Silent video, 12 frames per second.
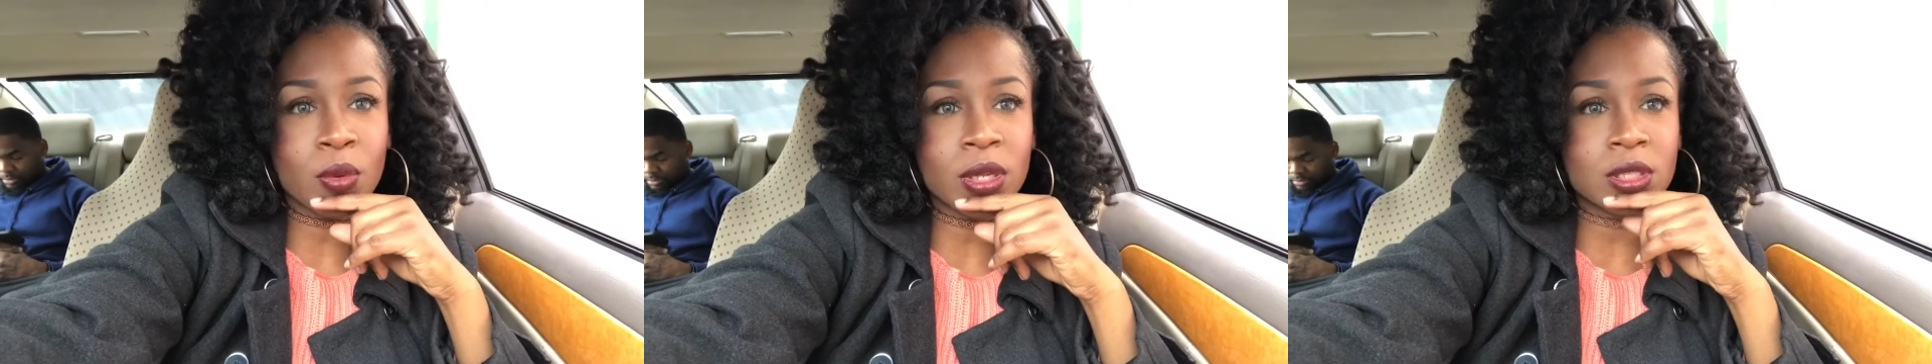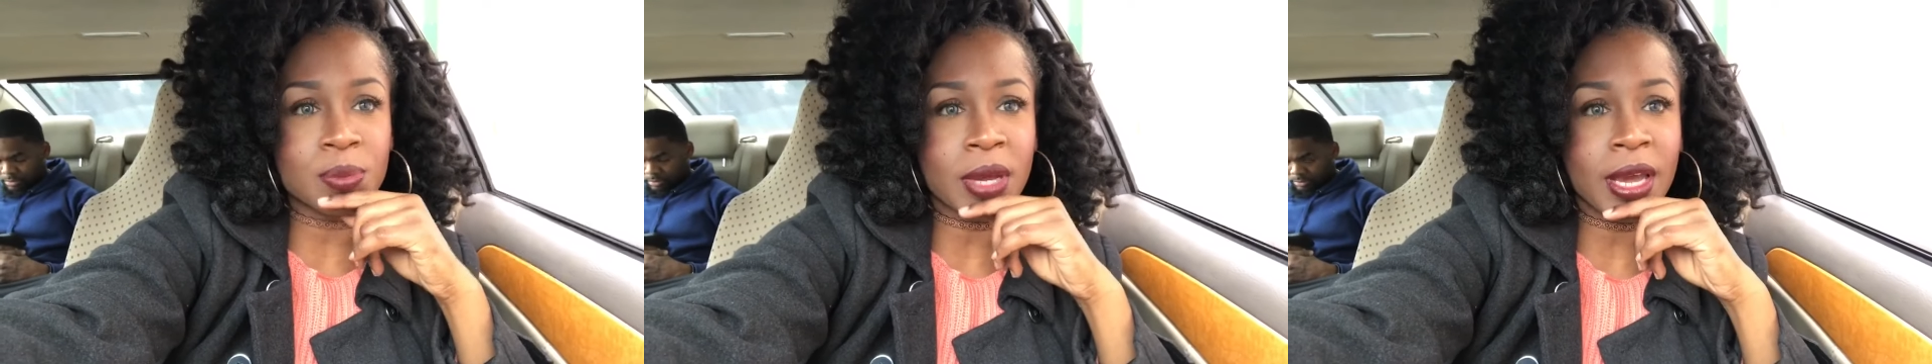
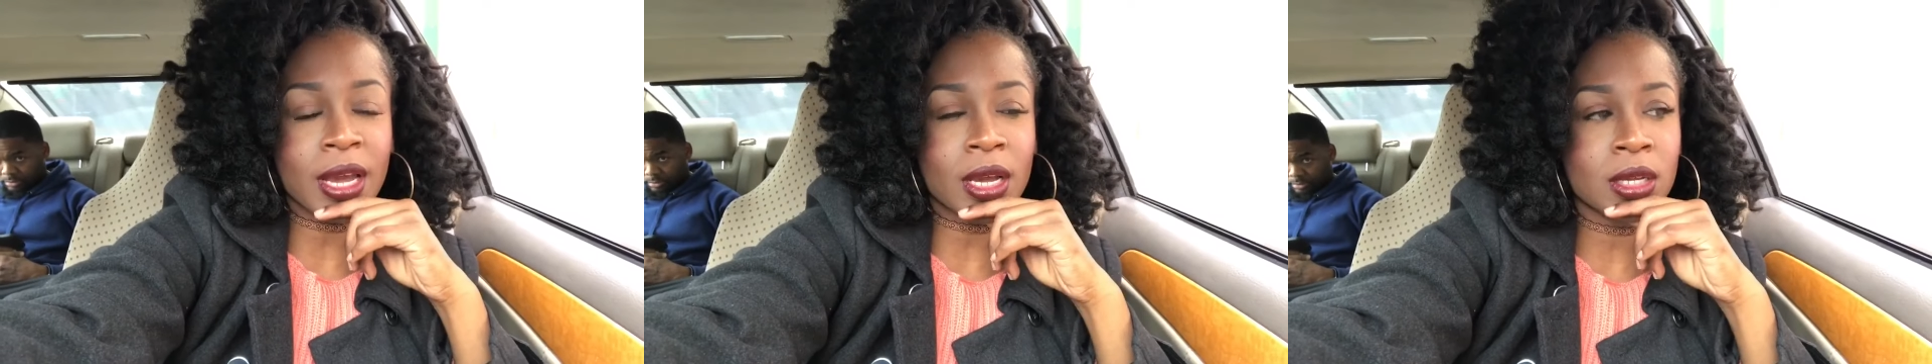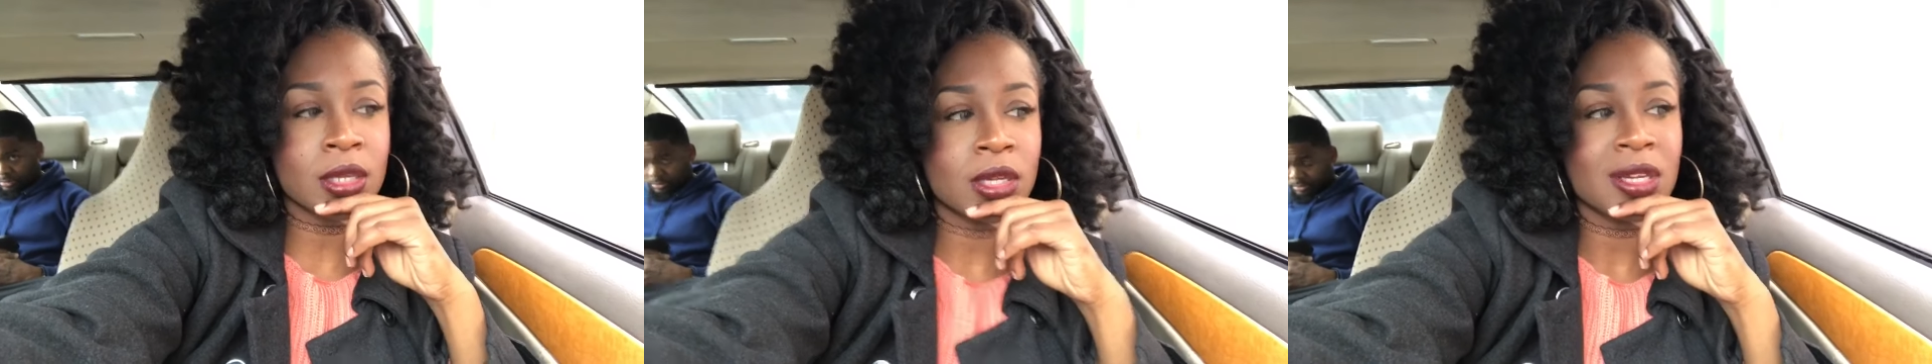weeks back,
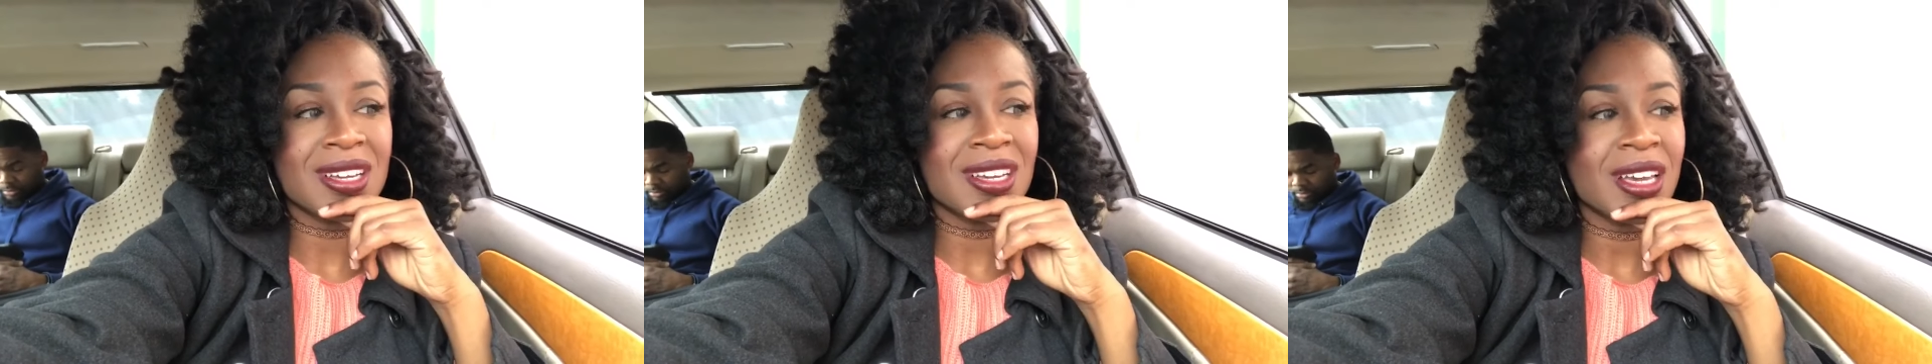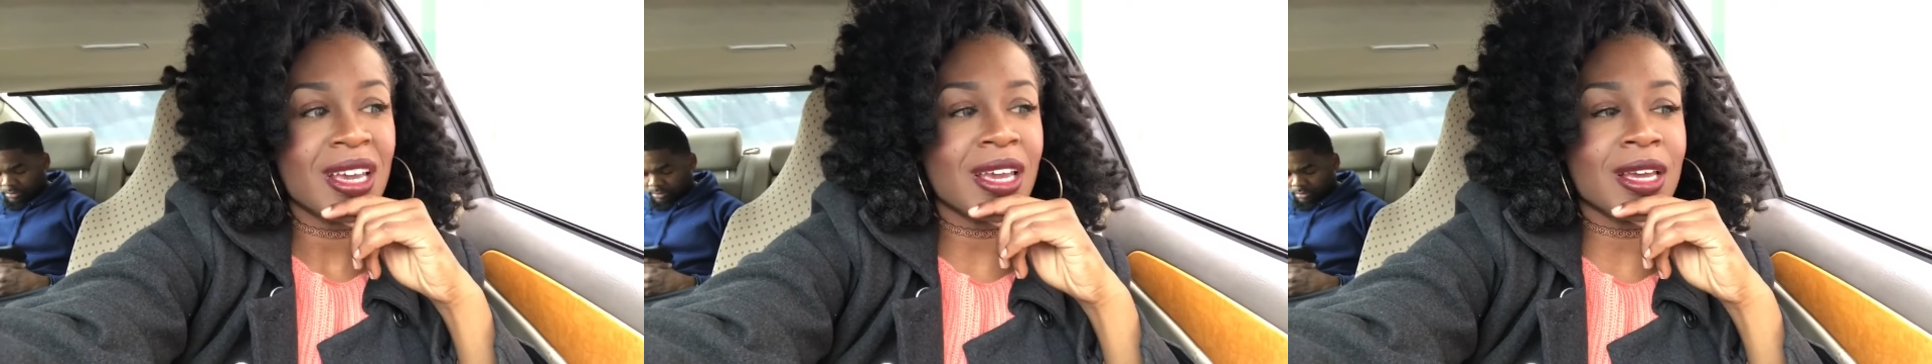
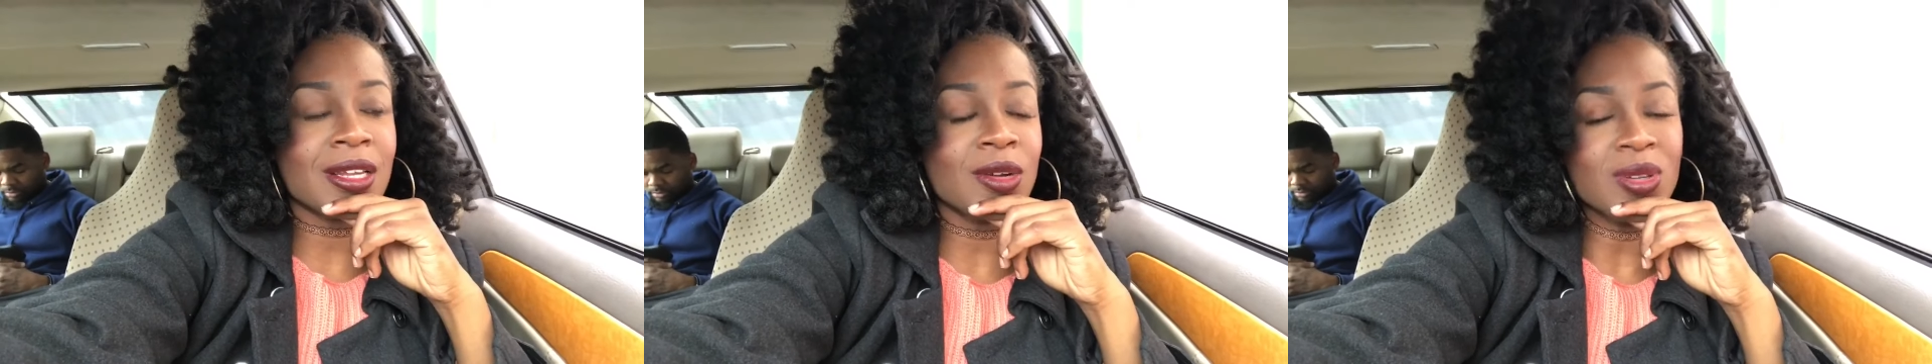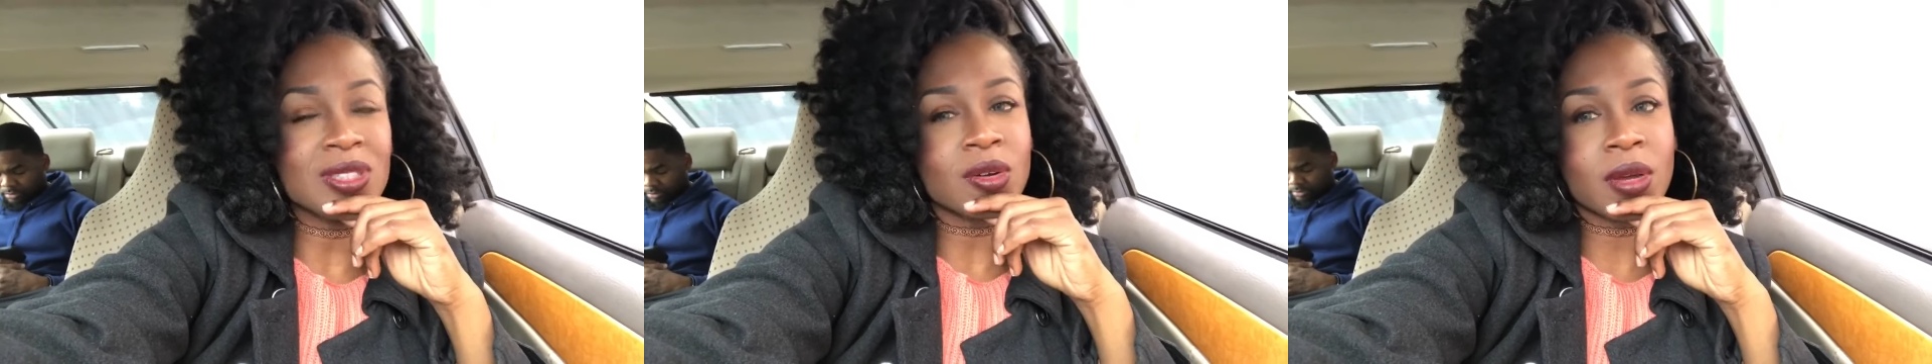and it
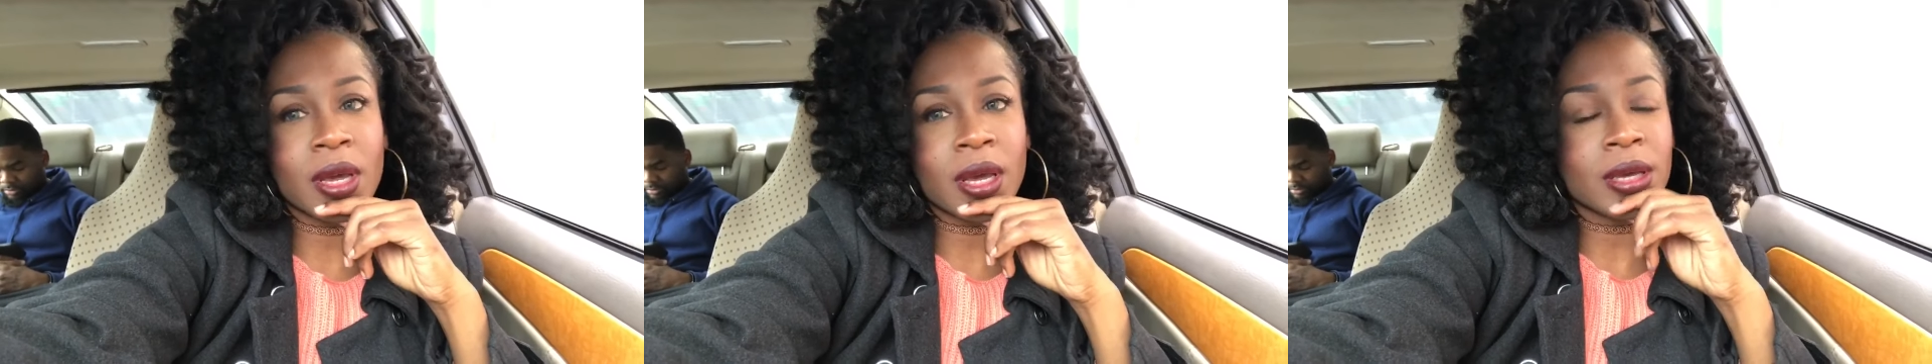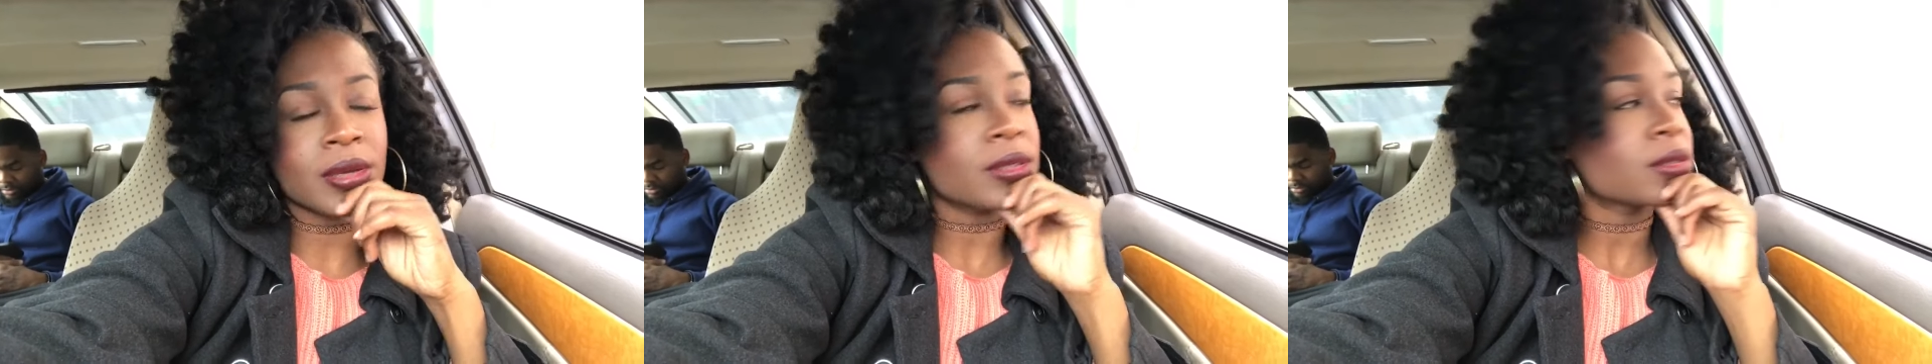was
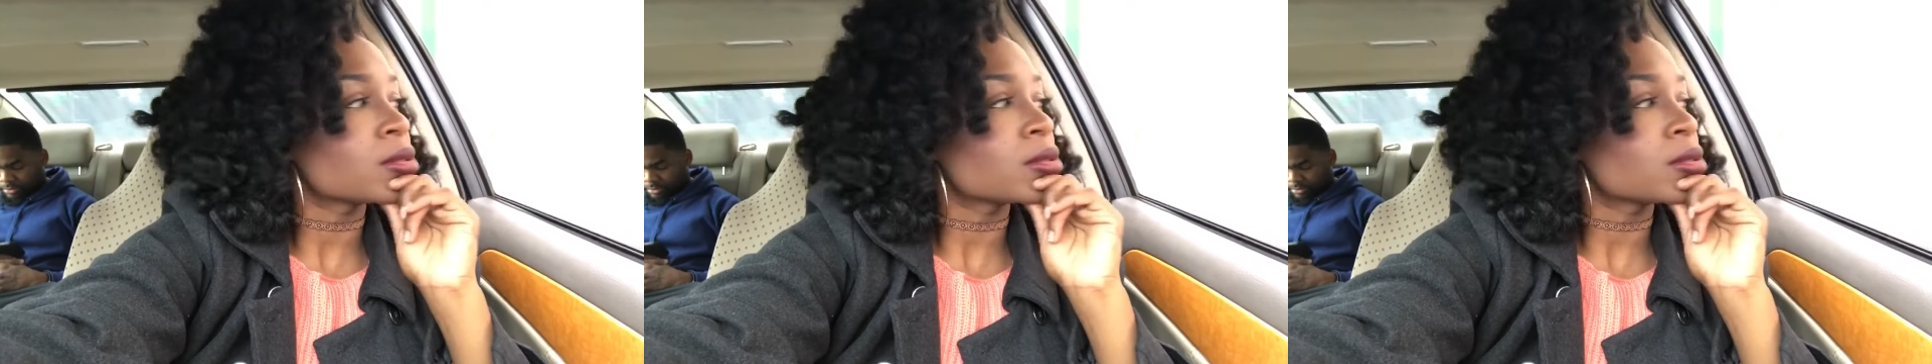okay.